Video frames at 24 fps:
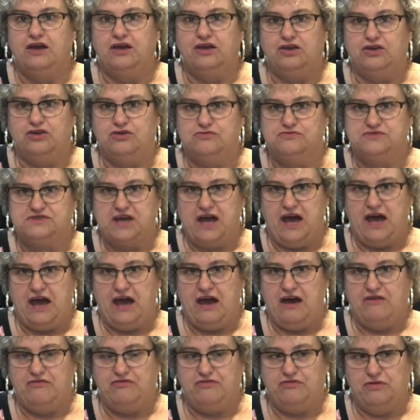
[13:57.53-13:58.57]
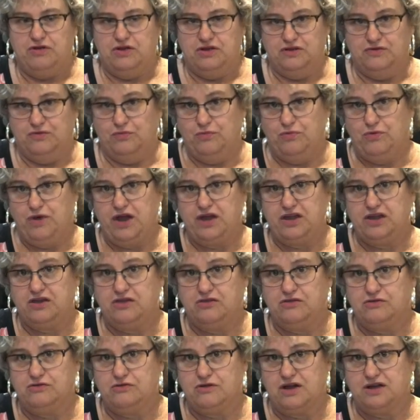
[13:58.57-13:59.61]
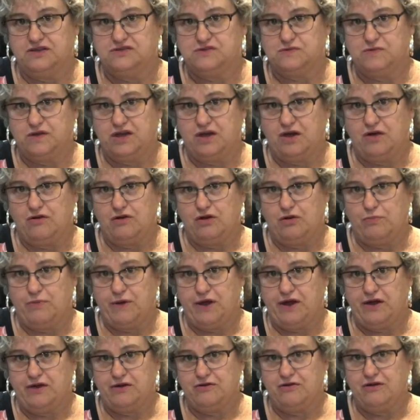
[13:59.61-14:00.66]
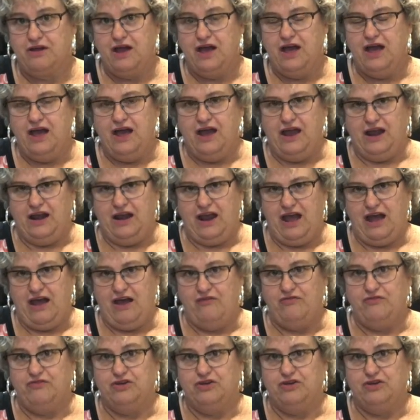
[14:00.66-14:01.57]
use half regular unsweet cocoa powder and half